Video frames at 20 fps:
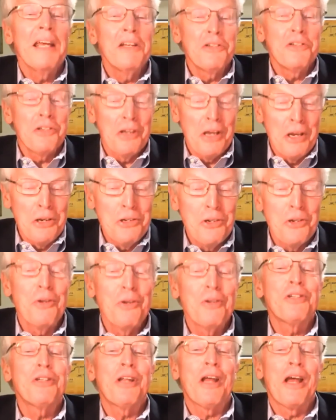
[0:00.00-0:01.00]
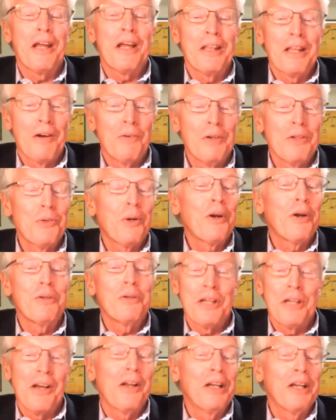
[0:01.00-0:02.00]
incent you to stay in that resort
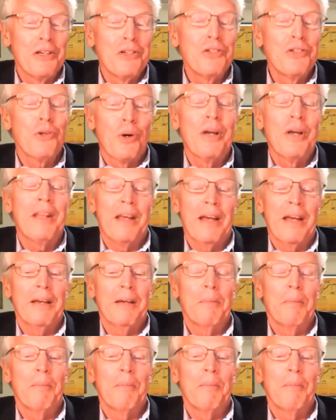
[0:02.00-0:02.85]
hotel and enjoy that.